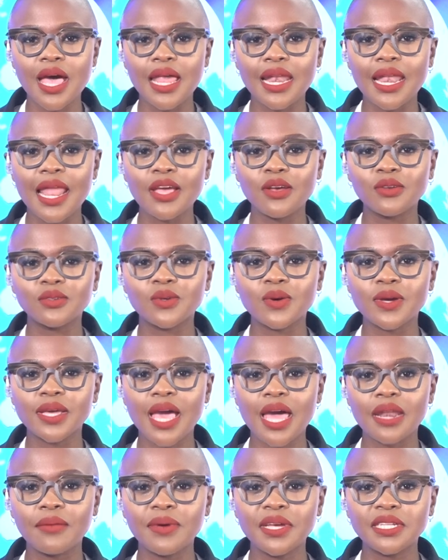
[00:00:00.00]
Layoso
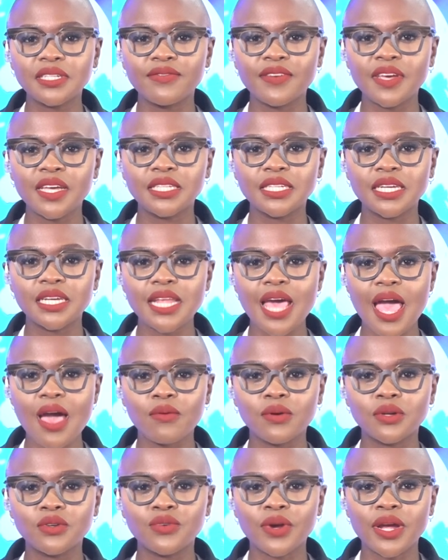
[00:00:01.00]
Academy defeated
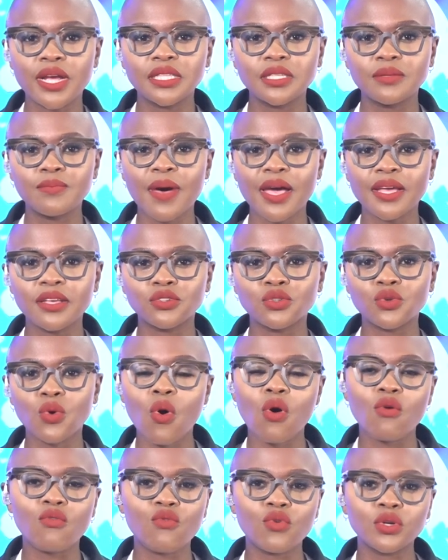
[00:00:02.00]
Aquadrians by a
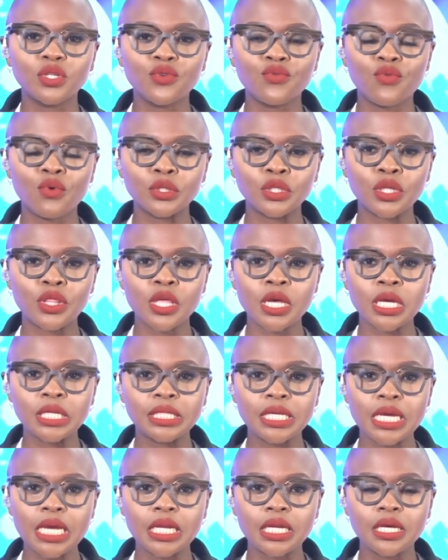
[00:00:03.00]
score of
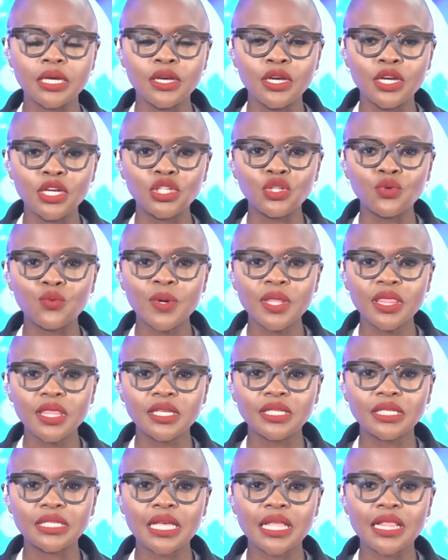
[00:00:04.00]
44-13 to win
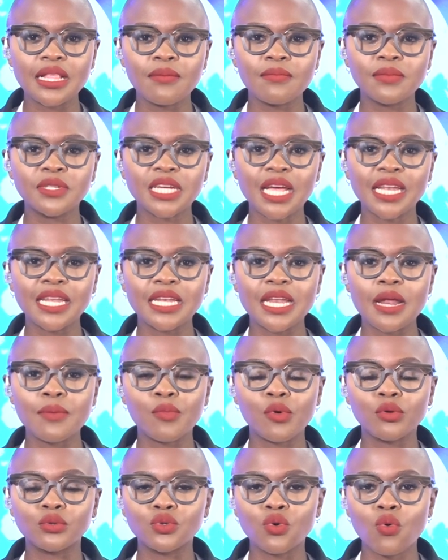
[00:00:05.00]
the Sihle Mtshali
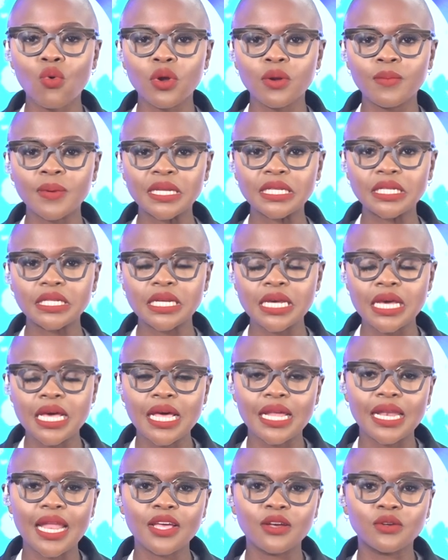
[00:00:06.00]
Netball tournament.
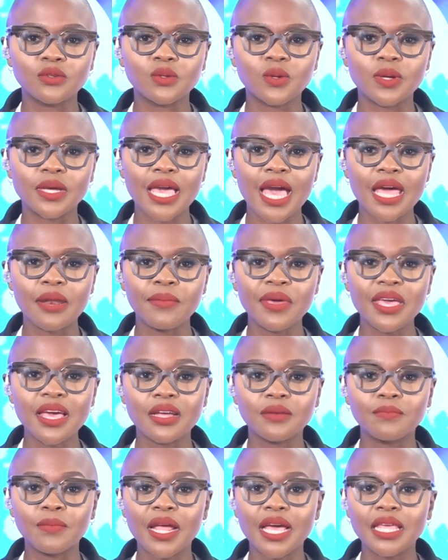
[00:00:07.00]
Layoso Academy
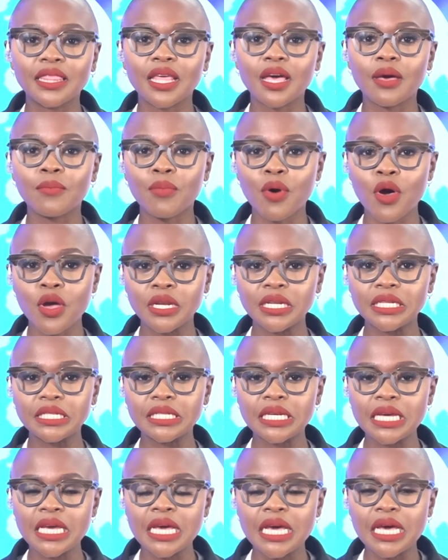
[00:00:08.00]
outplayed their
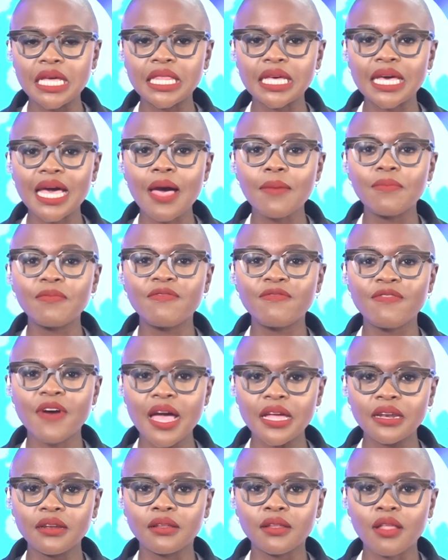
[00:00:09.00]
opponent in the cup
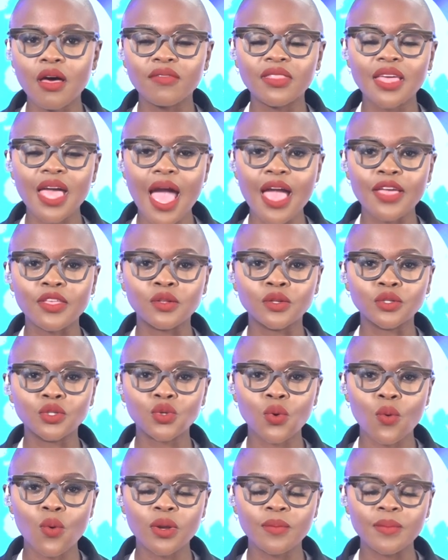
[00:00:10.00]
final of the annual
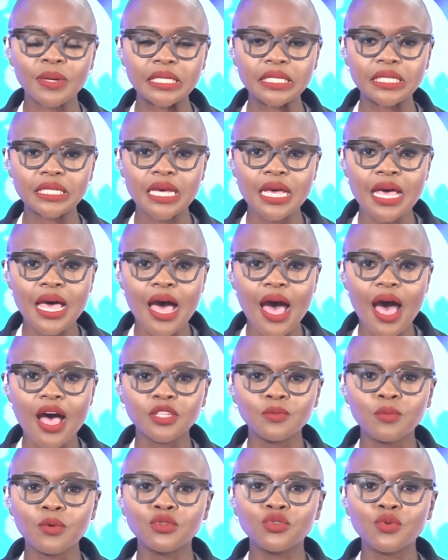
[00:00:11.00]
tournament.
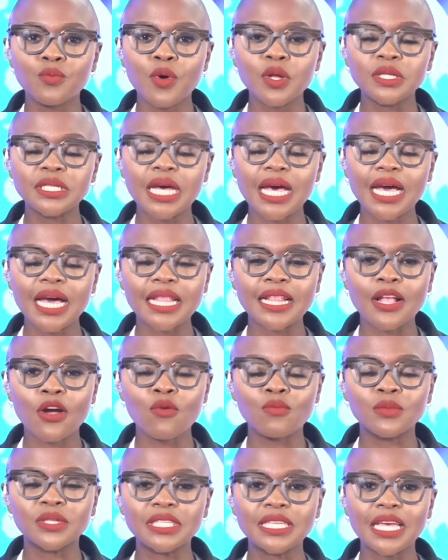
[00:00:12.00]
Our sports reporter
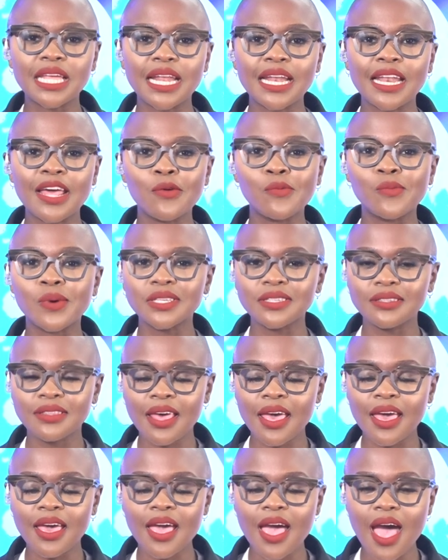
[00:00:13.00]
Katlego Masielele was
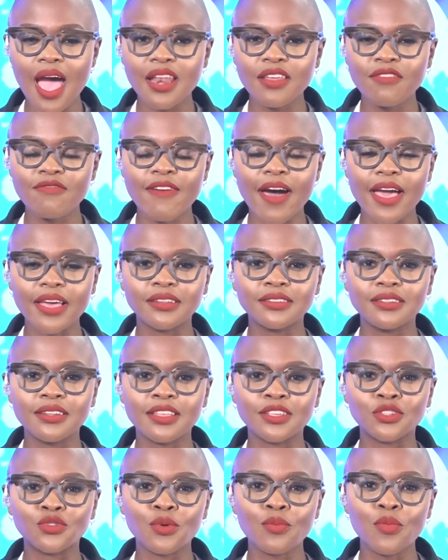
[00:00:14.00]
there and he filed
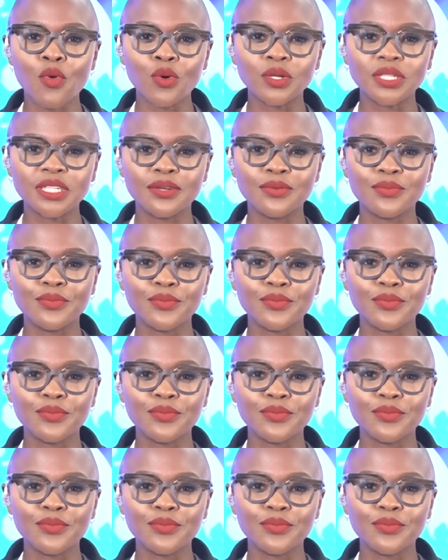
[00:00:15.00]
this report.